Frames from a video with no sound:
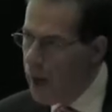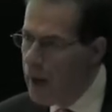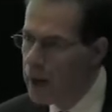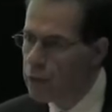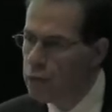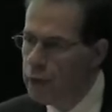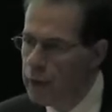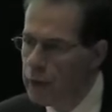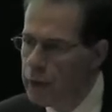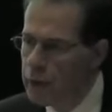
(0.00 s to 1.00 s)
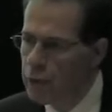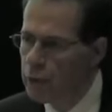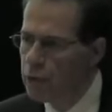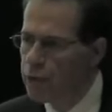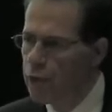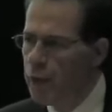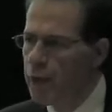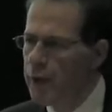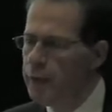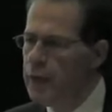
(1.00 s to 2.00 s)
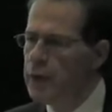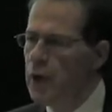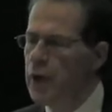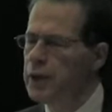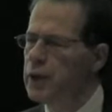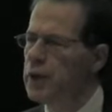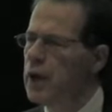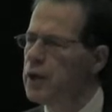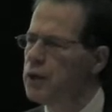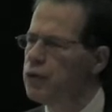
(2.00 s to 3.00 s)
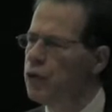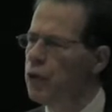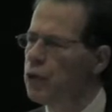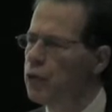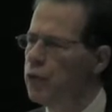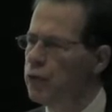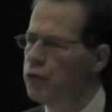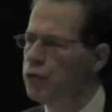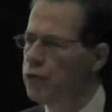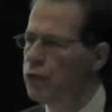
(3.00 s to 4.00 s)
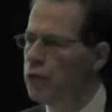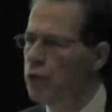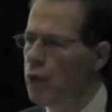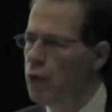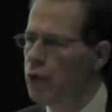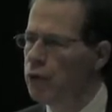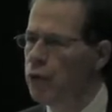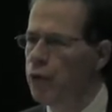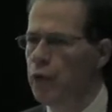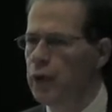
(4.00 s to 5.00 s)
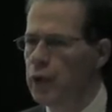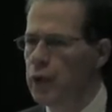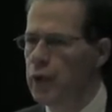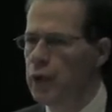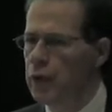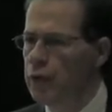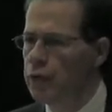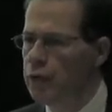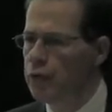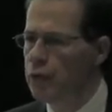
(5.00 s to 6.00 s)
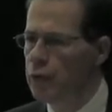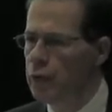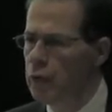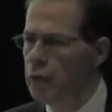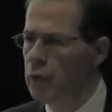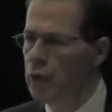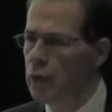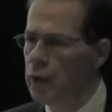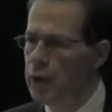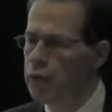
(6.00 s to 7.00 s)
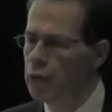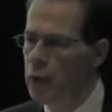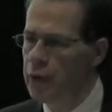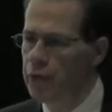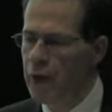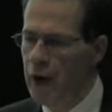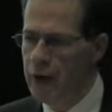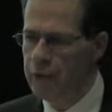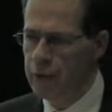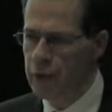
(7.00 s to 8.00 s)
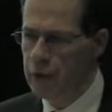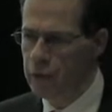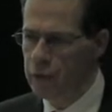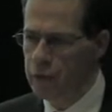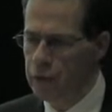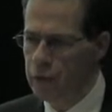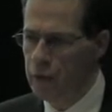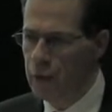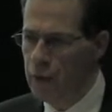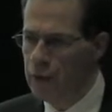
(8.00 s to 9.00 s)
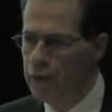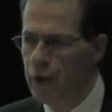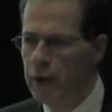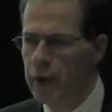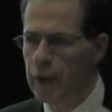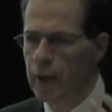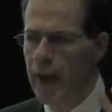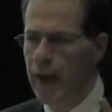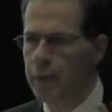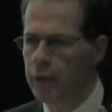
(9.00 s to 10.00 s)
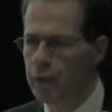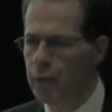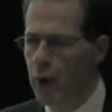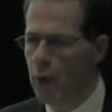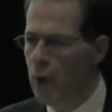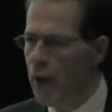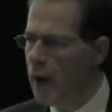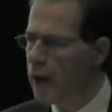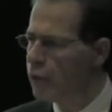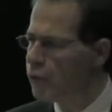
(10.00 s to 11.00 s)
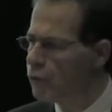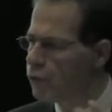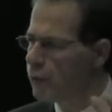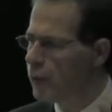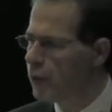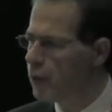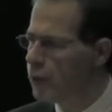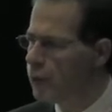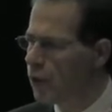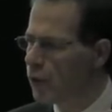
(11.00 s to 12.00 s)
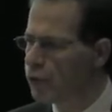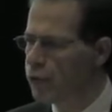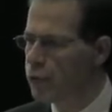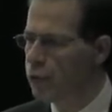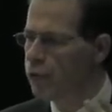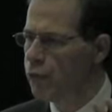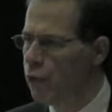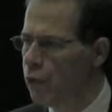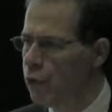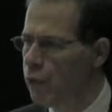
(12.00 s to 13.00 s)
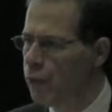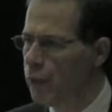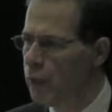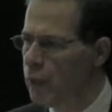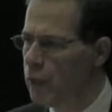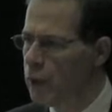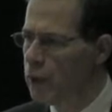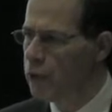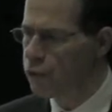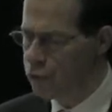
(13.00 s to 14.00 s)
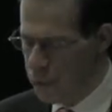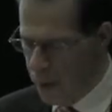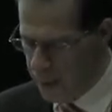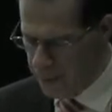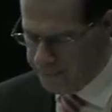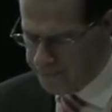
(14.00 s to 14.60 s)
And really, from the mid-1980s onwards, for 30 years, or at least 25 years, very little happened by way of disability policy reform in Australia.